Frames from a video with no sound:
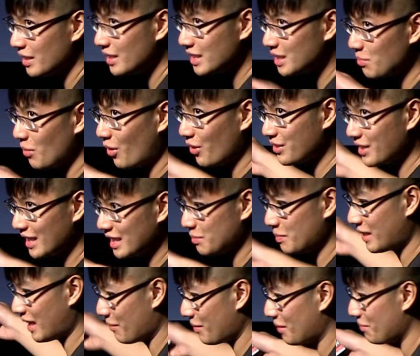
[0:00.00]
small things
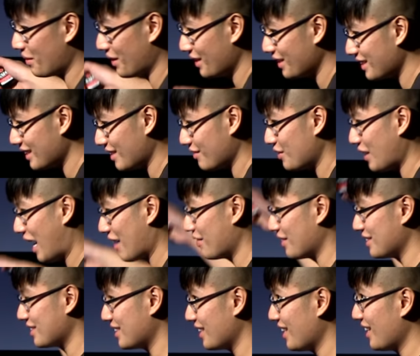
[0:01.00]
becoming big, if you
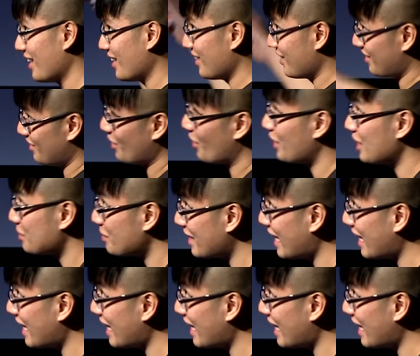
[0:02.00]
haven't noticed me